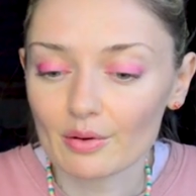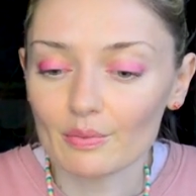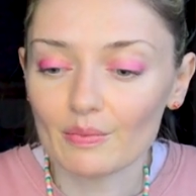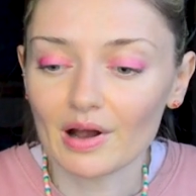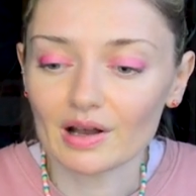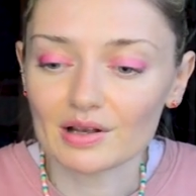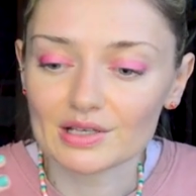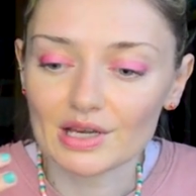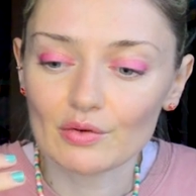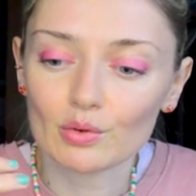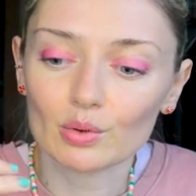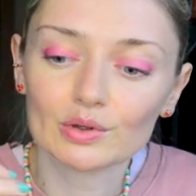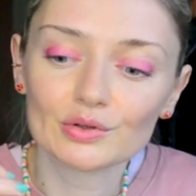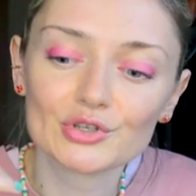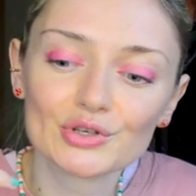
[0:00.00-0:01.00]
but if we
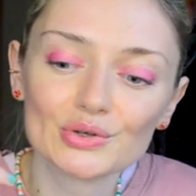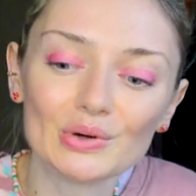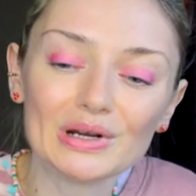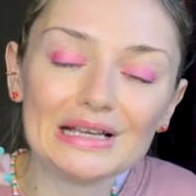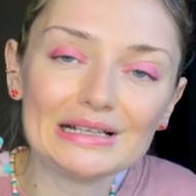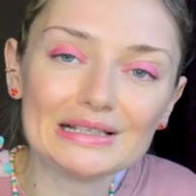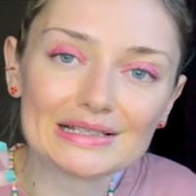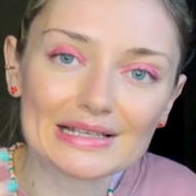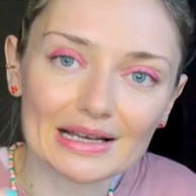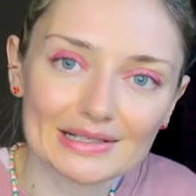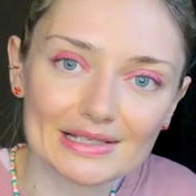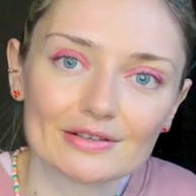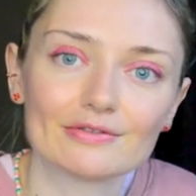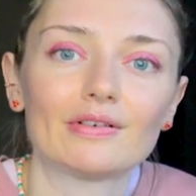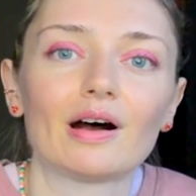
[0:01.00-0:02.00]
want to
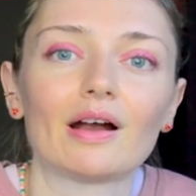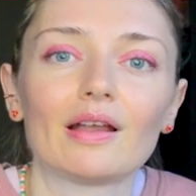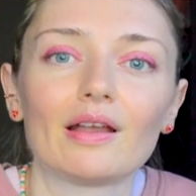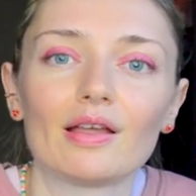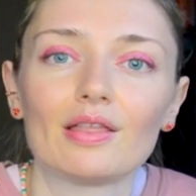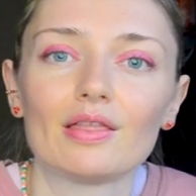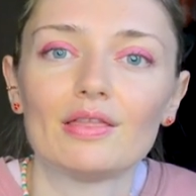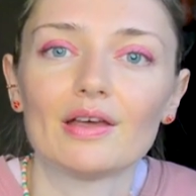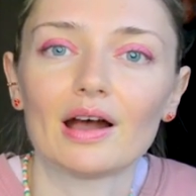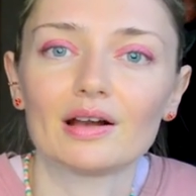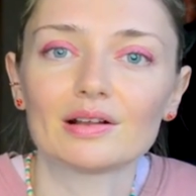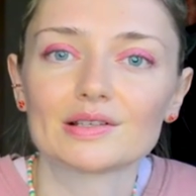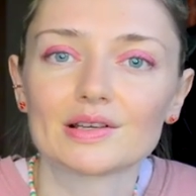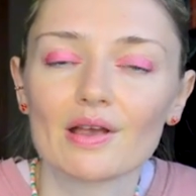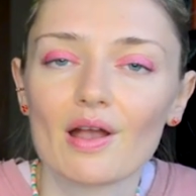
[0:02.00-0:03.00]
intensify
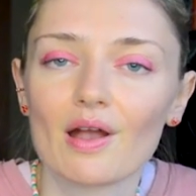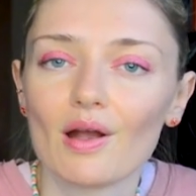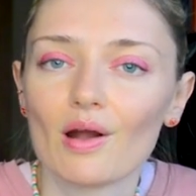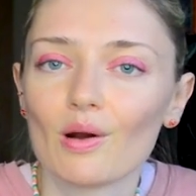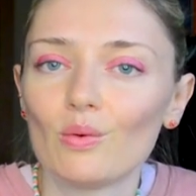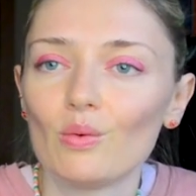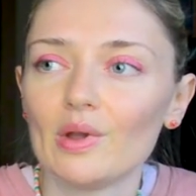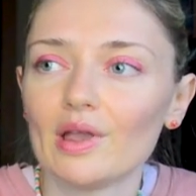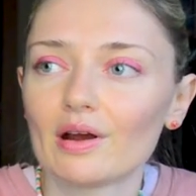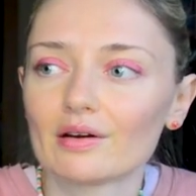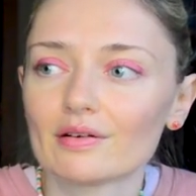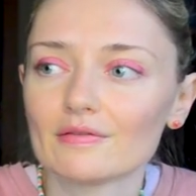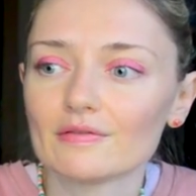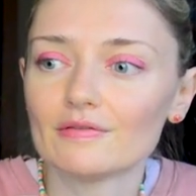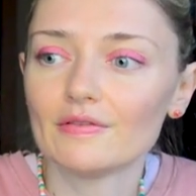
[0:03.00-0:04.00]
that we
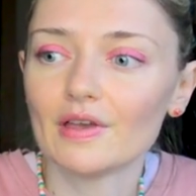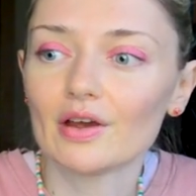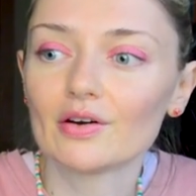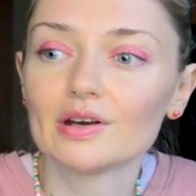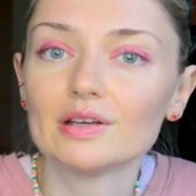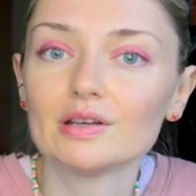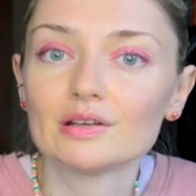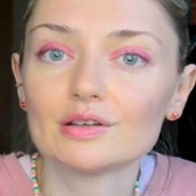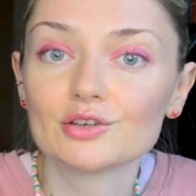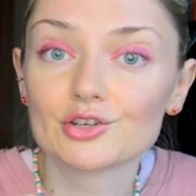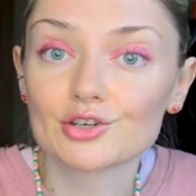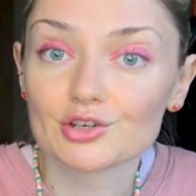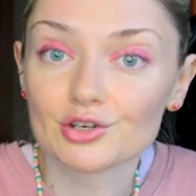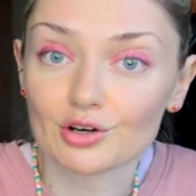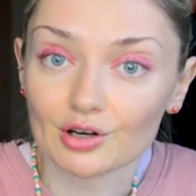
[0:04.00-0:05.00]
are very
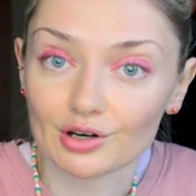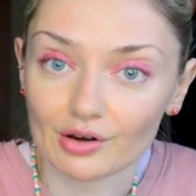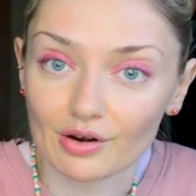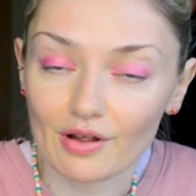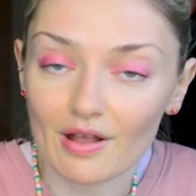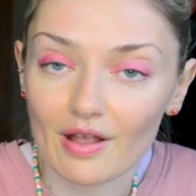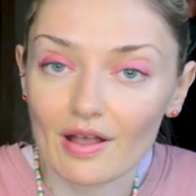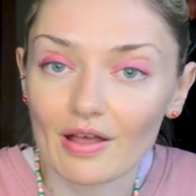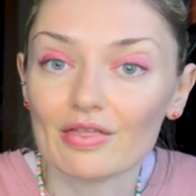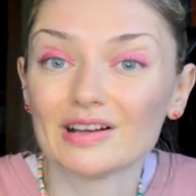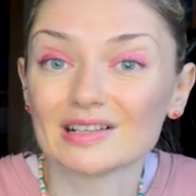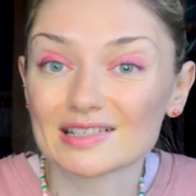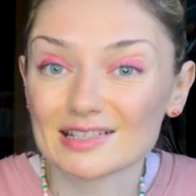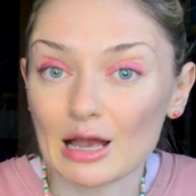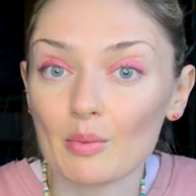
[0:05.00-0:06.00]
sure
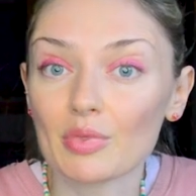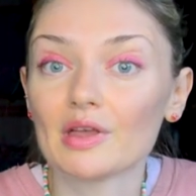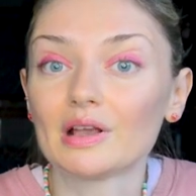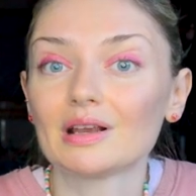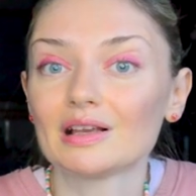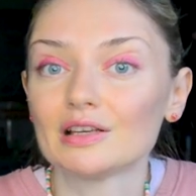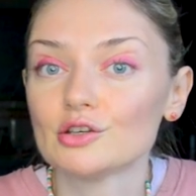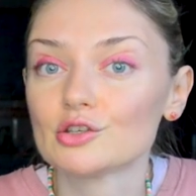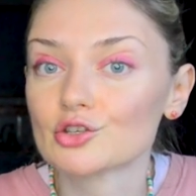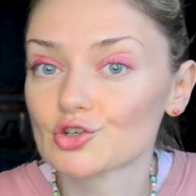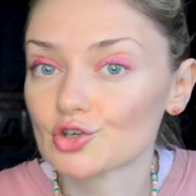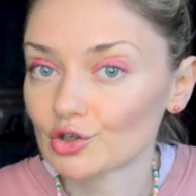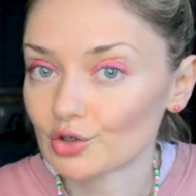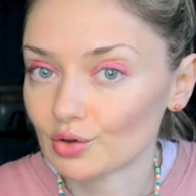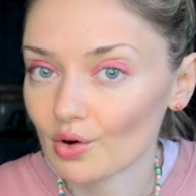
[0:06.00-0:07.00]
that something is
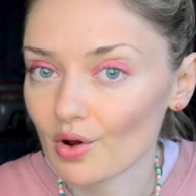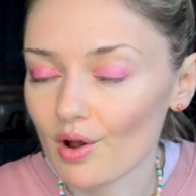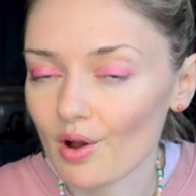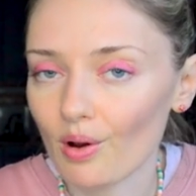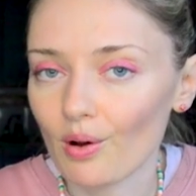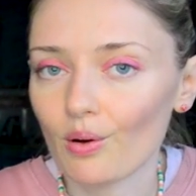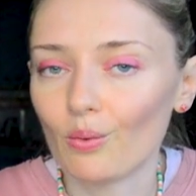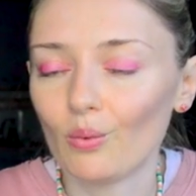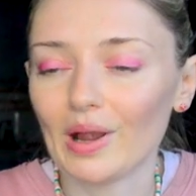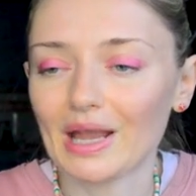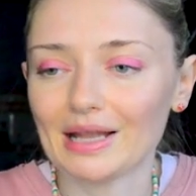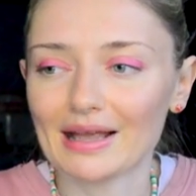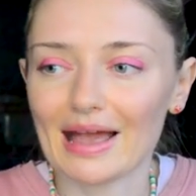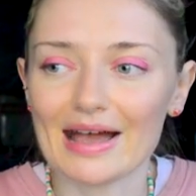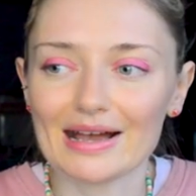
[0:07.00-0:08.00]
true, we
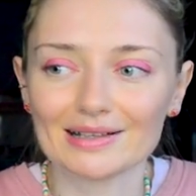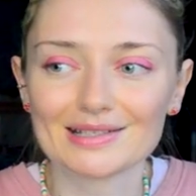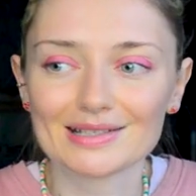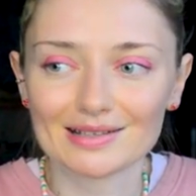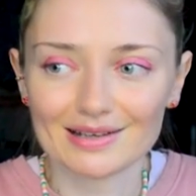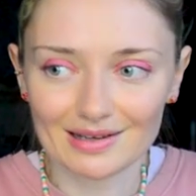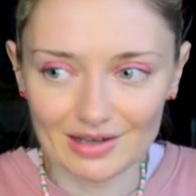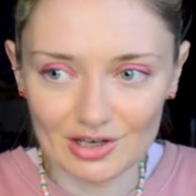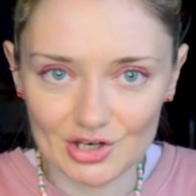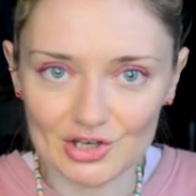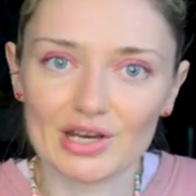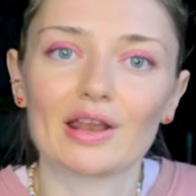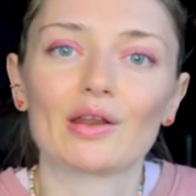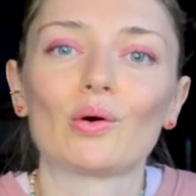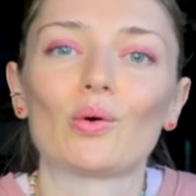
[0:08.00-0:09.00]
can add
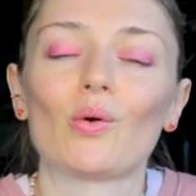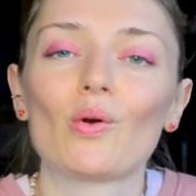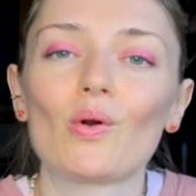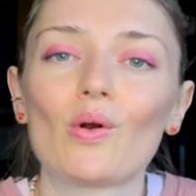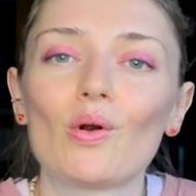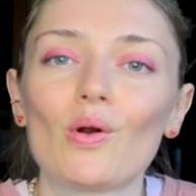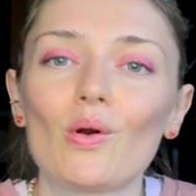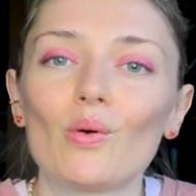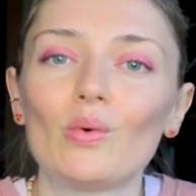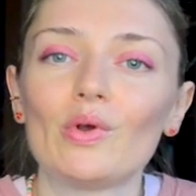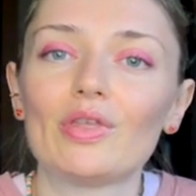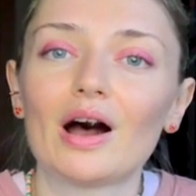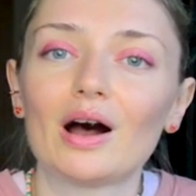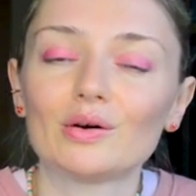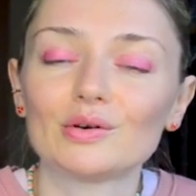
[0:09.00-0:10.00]
shadow,
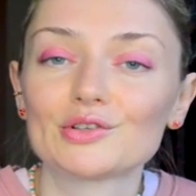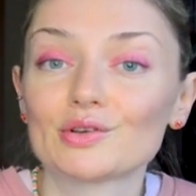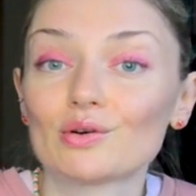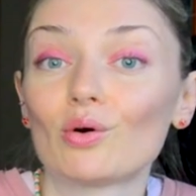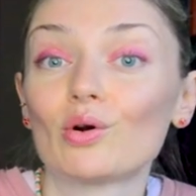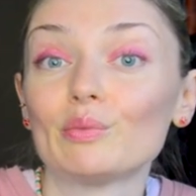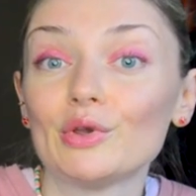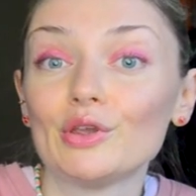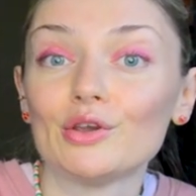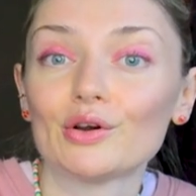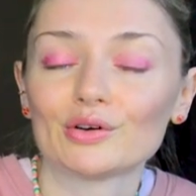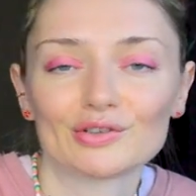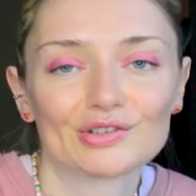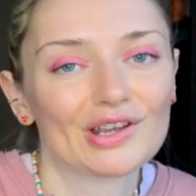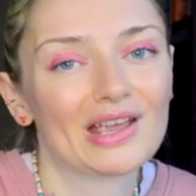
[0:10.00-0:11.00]
without or
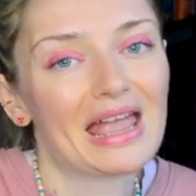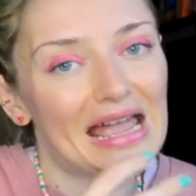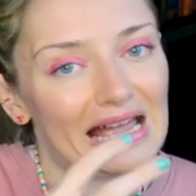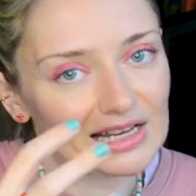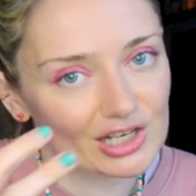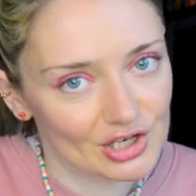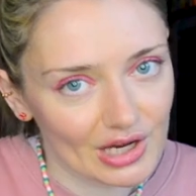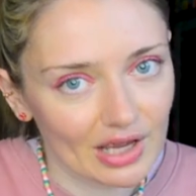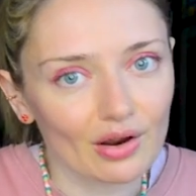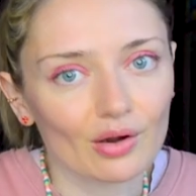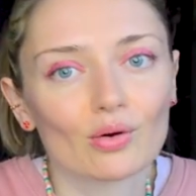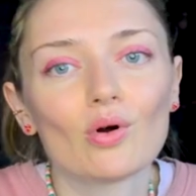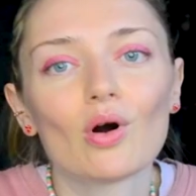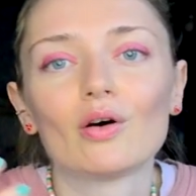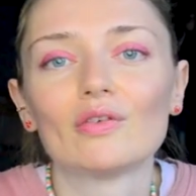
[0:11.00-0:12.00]
beyond a
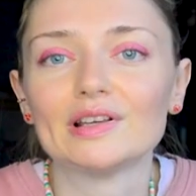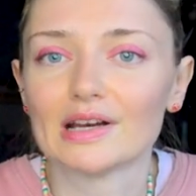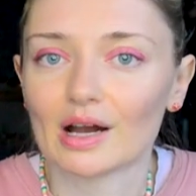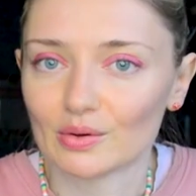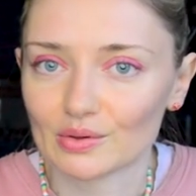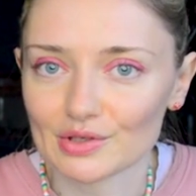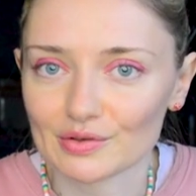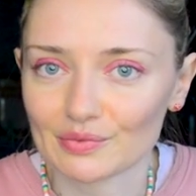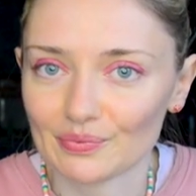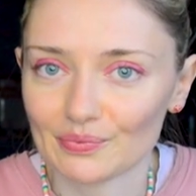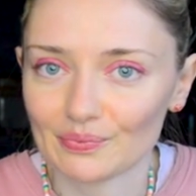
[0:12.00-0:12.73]
shadow of a doubt.